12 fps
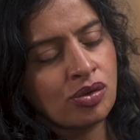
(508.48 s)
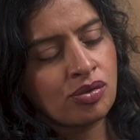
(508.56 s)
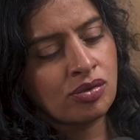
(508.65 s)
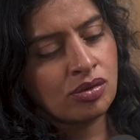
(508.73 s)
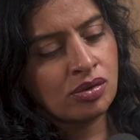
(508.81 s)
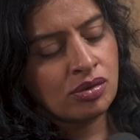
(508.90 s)

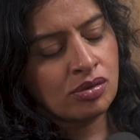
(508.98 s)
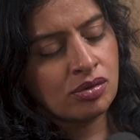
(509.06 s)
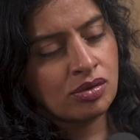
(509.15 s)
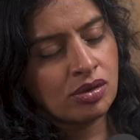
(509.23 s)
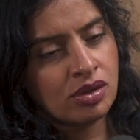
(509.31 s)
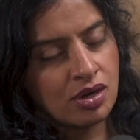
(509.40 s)
through
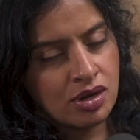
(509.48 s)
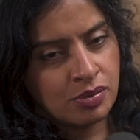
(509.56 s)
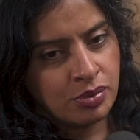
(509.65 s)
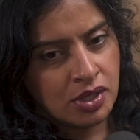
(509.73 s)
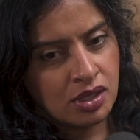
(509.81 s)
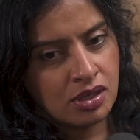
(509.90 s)
the
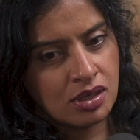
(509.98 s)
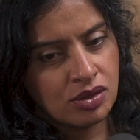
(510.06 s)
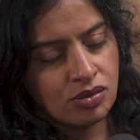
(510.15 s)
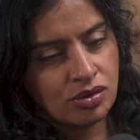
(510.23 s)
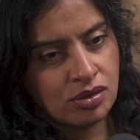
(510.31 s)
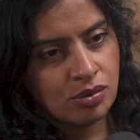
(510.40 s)
therapy and
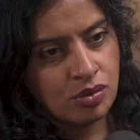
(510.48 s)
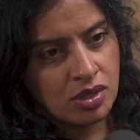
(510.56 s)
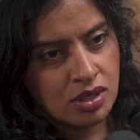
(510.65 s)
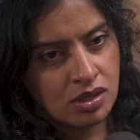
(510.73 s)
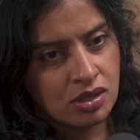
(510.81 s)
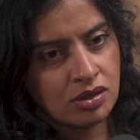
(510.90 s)
through the
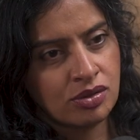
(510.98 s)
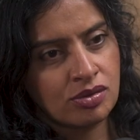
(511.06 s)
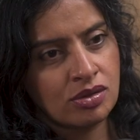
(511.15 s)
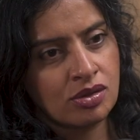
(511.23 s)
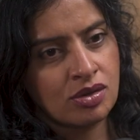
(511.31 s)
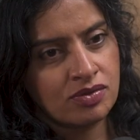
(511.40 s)
work and
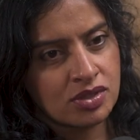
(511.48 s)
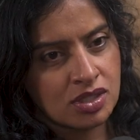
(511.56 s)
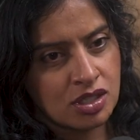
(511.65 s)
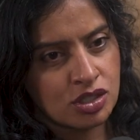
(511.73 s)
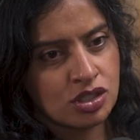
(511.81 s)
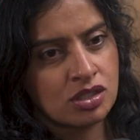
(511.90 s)
through the
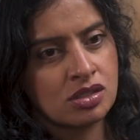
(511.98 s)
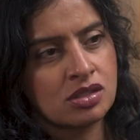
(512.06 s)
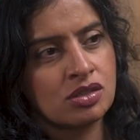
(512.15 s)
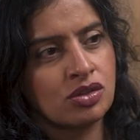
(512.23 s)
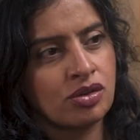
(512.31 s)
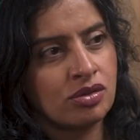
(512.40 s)
conversations
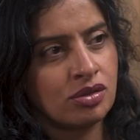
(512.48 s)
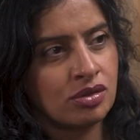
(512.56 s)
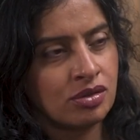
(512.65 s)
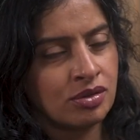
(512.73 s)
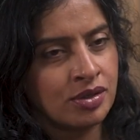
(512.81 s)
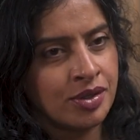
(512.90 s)
and
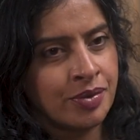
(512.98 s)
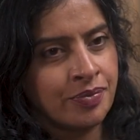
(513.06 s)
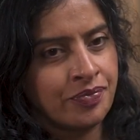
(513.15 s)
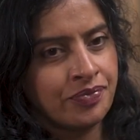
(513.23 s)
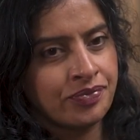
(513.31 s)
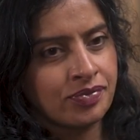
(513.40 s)
through
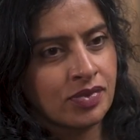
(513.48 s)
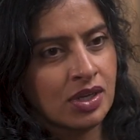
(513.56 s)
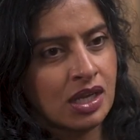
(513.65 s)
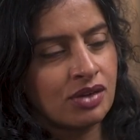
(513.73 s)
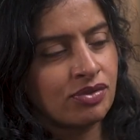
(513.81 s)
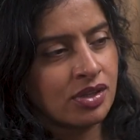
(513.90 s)

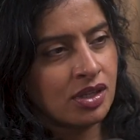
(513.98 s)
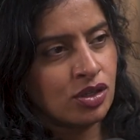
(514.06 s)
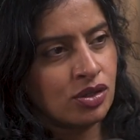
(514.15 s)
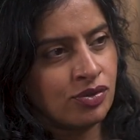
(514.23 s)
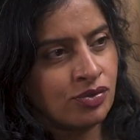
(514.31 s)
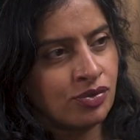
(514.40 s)
everything
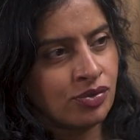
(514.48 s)
you've